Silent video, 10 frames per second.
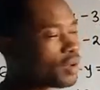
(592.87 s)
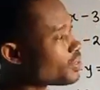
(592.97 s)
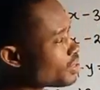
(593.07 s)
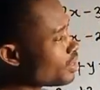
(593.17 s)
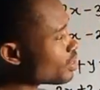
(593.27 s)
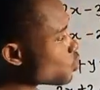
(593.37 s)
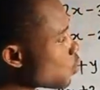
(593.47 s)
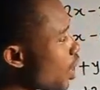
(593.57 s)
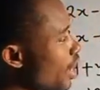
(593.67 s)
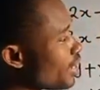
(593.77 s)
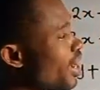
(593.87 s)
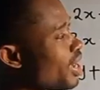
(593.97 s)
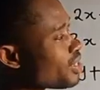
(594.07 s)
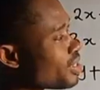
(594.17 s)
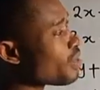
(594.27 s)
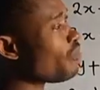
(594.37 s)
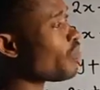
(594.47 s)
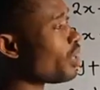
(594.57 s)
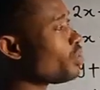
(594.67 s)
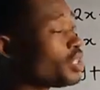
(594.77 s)
Since y has the same
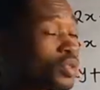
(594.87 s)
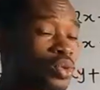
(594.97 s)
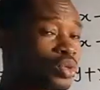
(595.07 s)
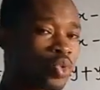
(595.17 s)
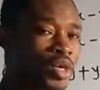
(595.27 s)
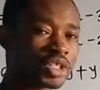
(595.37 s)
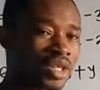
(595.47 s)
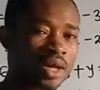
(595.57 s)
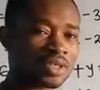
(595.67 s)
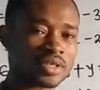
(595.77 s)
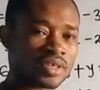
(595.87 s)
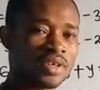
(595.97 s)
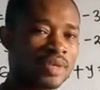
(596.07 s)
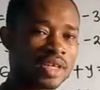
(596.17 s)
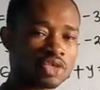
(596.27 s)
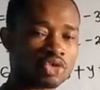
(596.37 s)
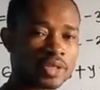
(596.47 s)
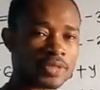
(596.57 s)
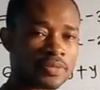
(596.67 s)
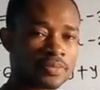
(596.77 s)
value in the two equations, I'll just eliminate straight.